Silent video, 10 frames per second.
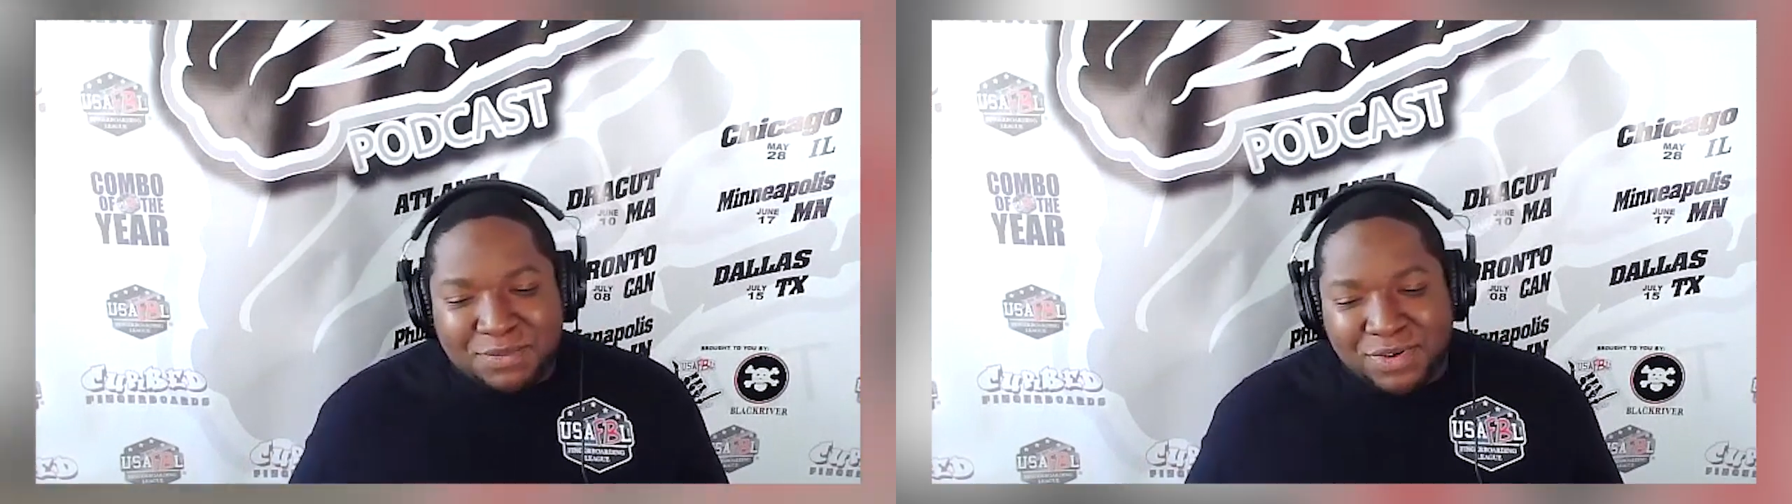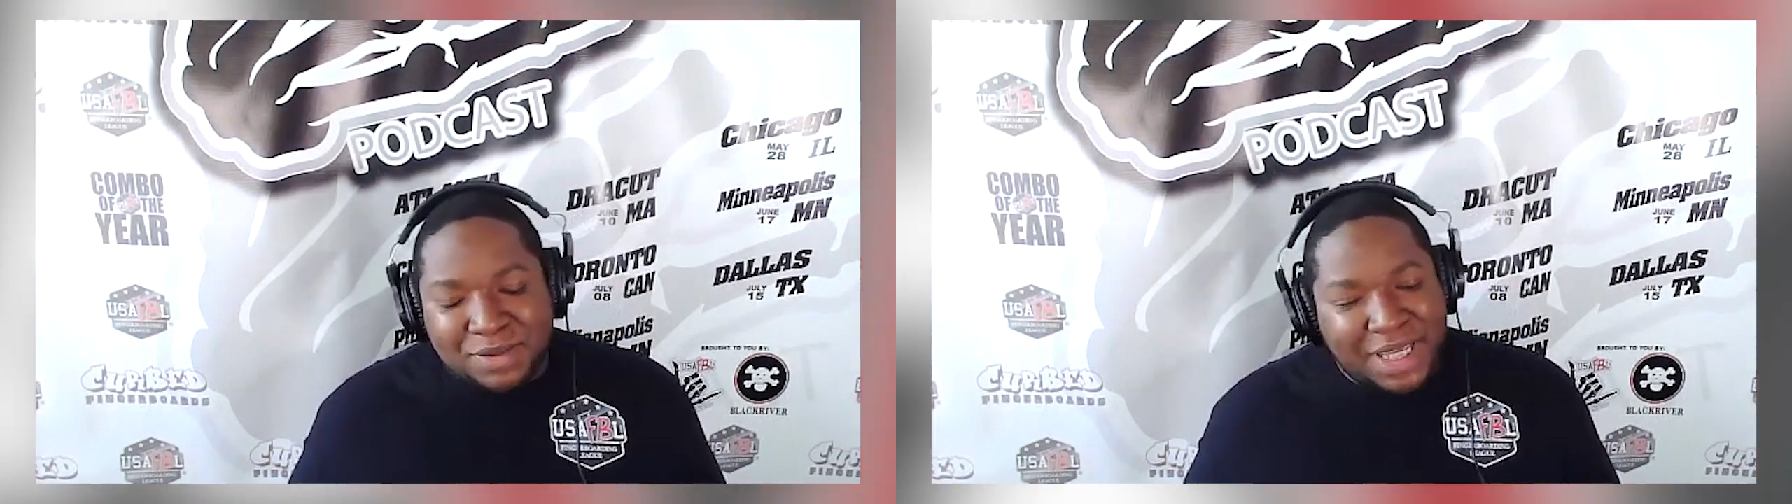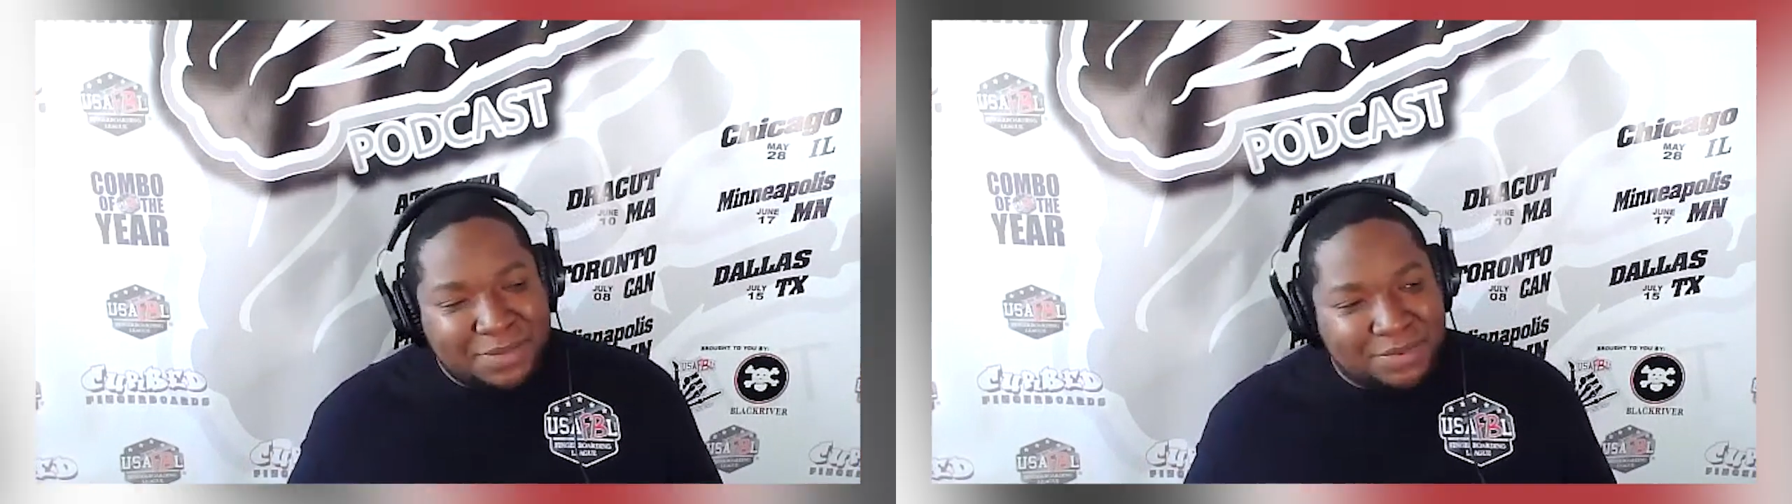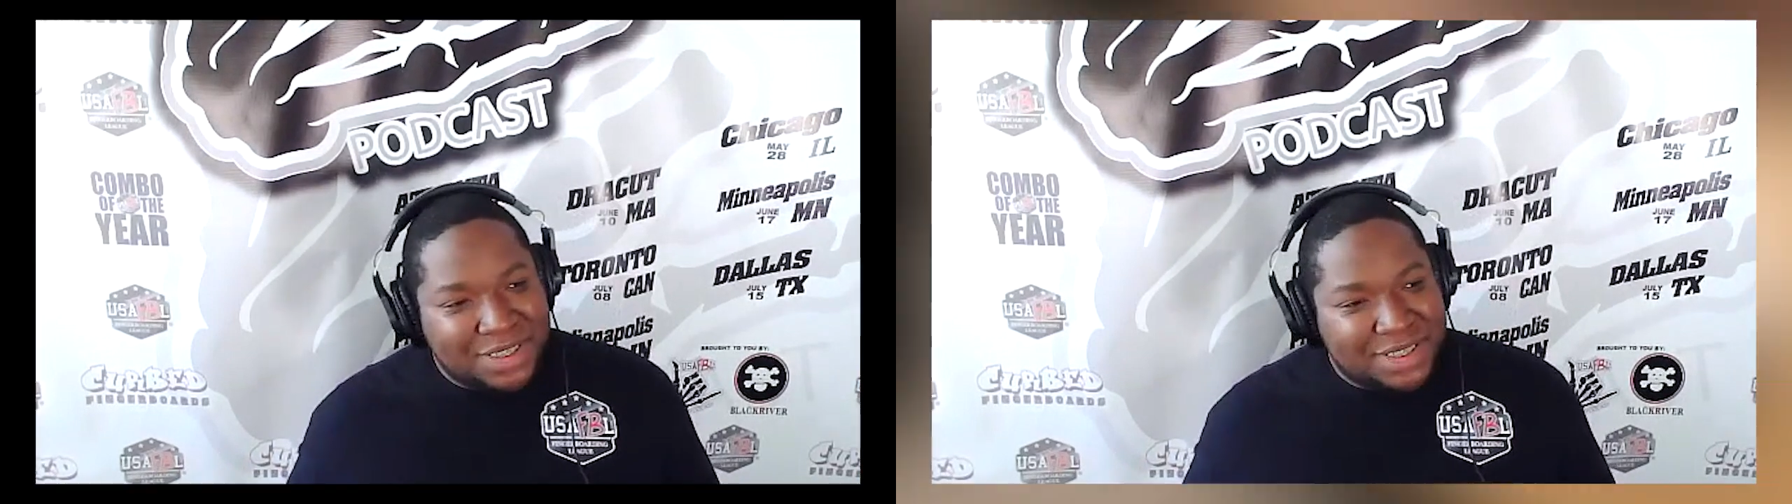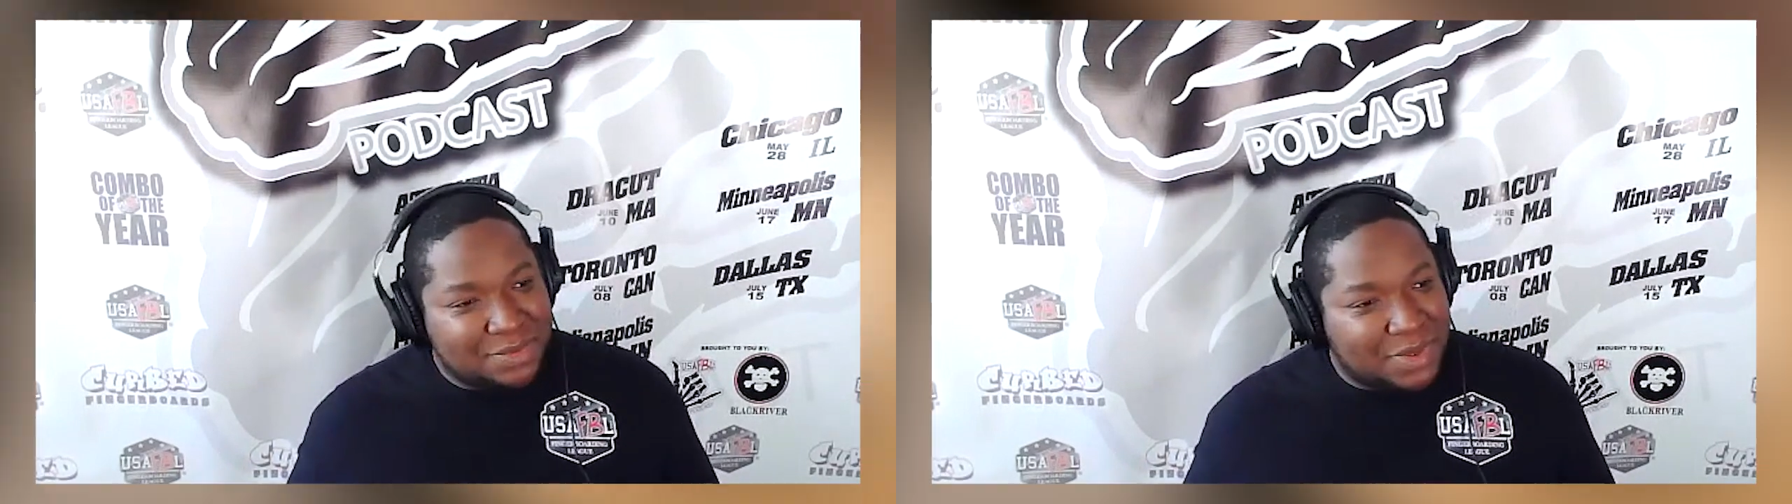probably had
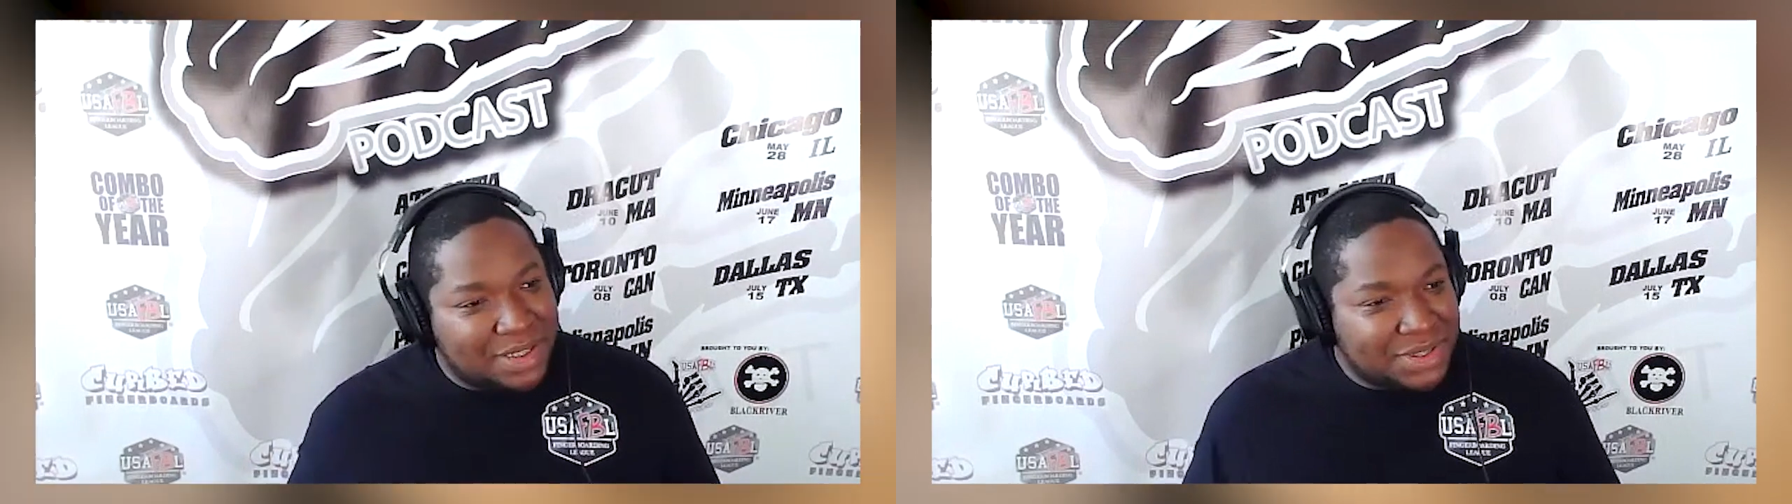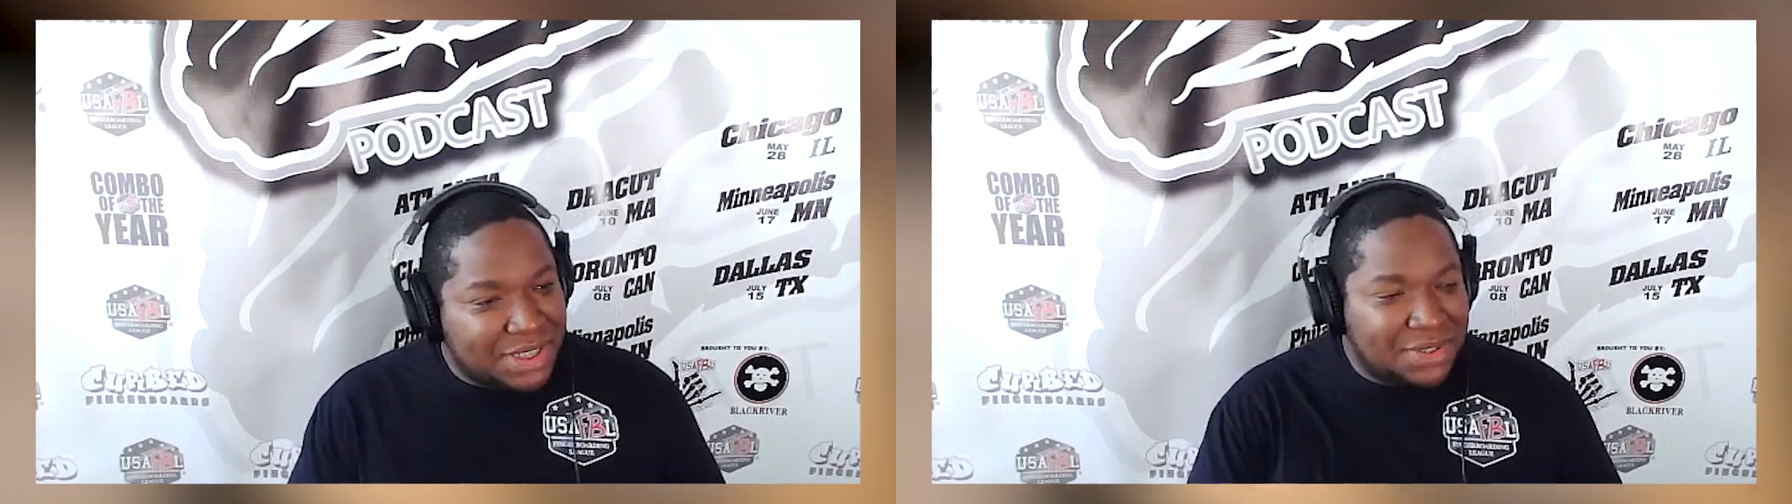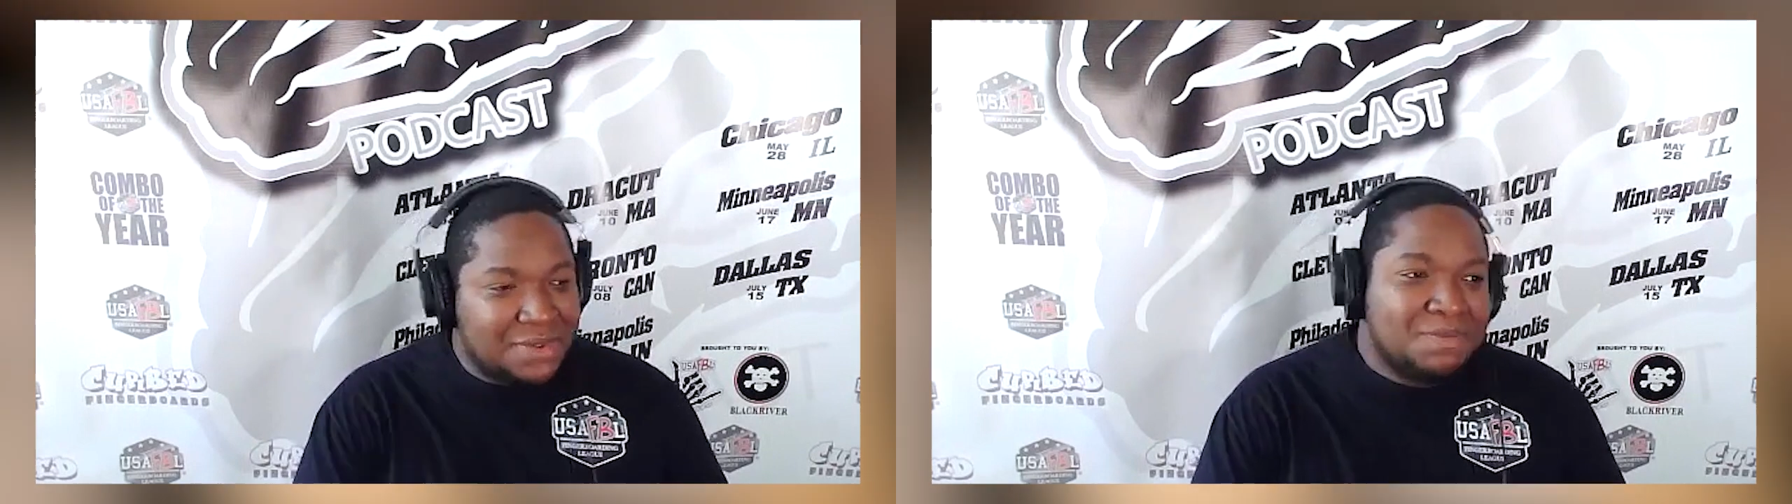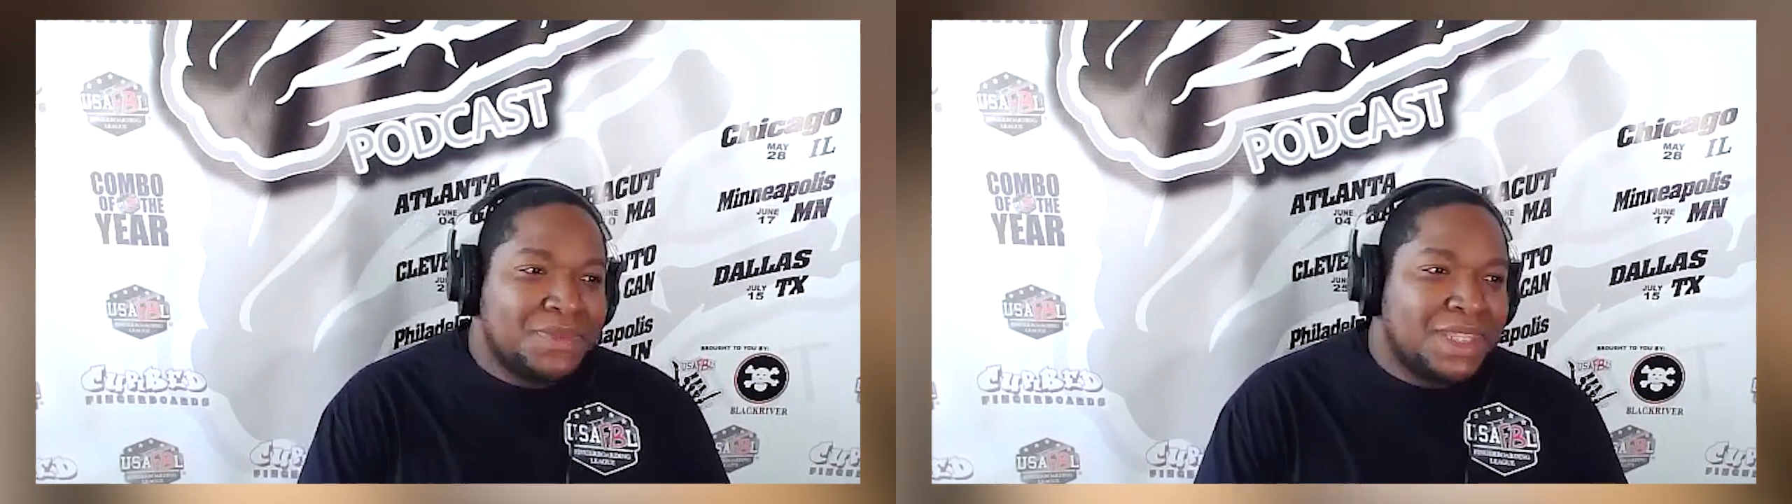braces as well, so